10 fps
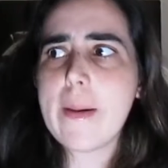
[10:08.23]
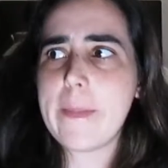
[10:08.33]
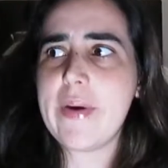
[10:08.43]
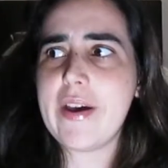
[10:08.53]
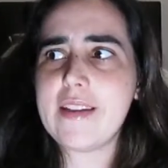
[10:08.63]

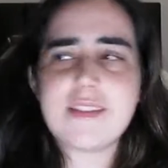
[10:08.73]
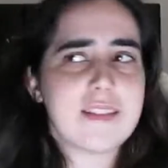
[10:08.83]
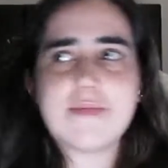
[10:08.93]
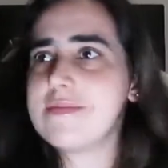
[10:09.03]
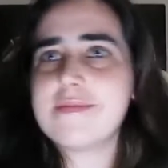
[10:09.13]
but
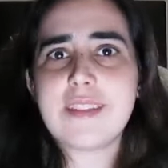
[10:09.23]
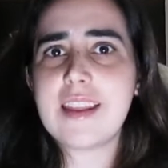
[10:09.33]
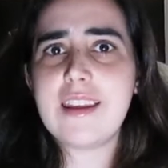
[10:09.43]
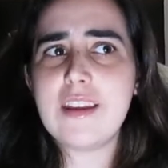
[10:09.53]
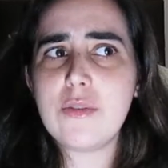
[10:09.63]

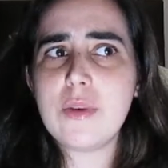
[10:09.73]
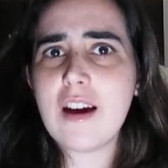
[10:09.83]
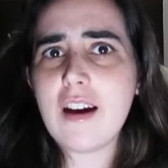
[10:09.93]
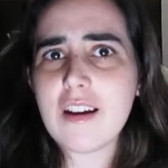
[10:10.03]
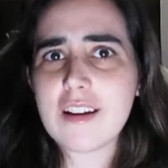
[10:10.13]
here we
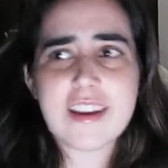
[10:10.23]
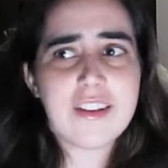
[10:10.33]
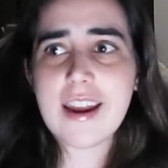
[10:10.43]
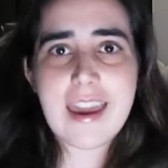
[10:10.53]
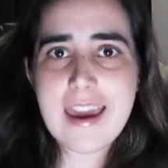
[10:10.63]
are, here
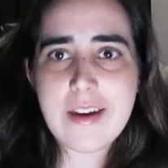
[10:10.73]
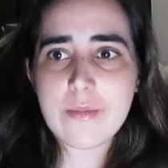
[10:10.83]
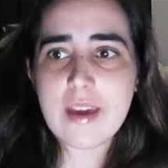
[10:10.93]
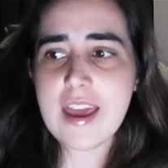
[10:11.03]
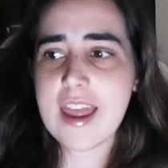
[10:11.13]
I
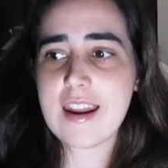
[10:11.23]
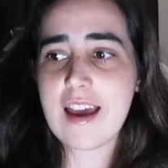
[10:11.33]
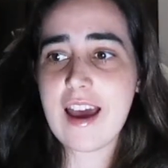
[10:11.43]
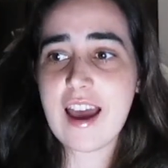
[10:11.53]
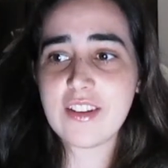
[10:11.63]
am, and
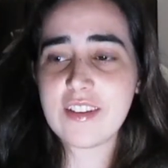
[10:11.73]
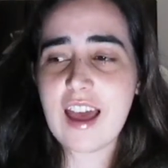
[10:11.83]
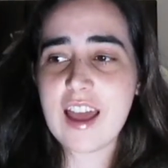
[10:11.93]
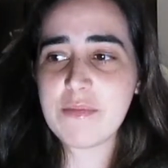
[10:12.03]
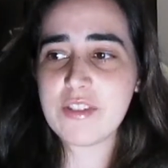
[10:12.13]

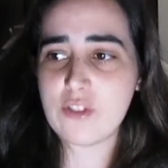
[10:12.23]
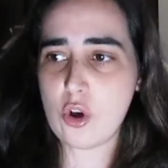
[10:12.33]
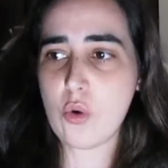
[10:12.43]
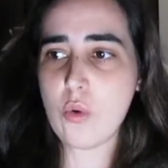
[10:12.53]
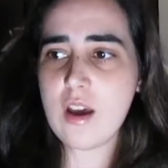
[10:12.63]
I'm
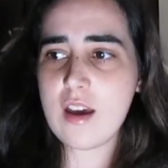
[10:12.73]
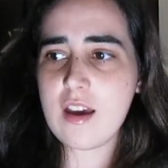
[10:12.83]
so